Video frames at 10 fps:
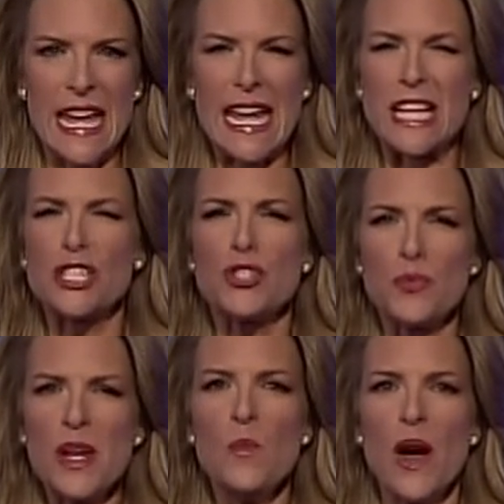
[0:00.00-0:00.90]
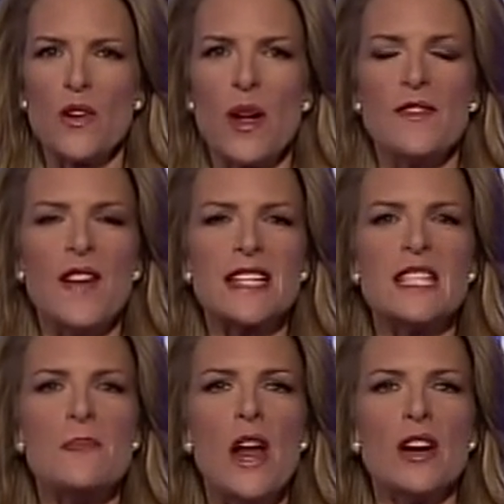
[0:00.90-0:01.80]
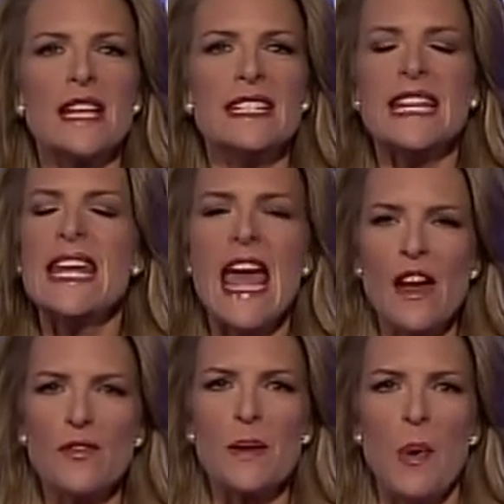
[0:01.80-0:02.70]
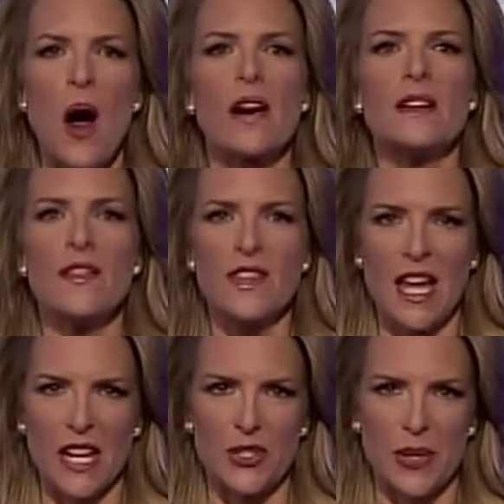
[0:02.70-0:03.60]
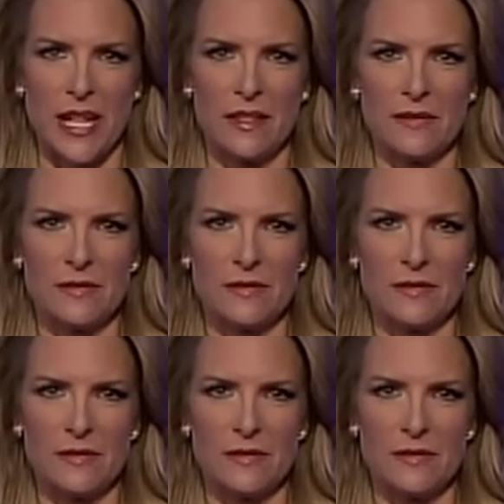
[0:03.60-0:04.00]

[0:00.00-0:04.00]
extreme weather affected Americans in every part of the country.